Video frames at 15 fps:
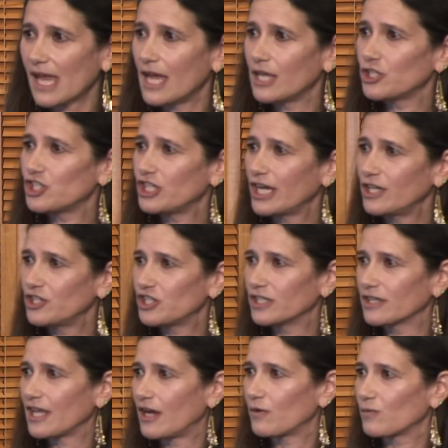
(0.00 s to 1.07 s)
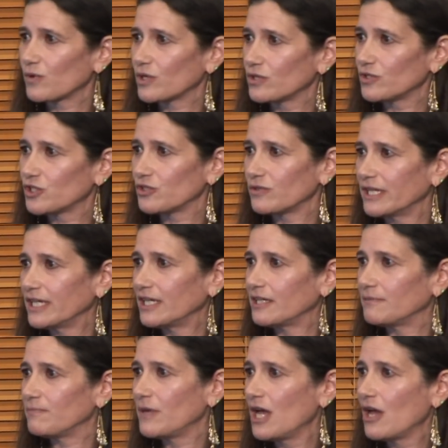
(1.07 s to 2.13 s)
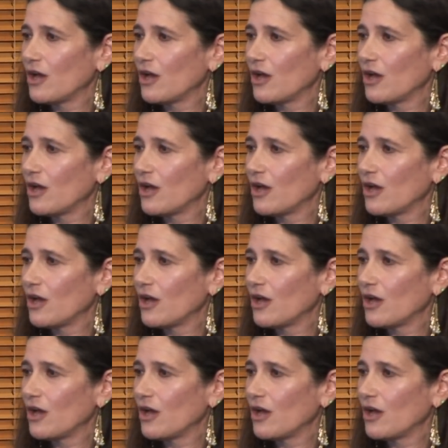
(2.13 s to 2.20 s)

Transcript: and changing that world dream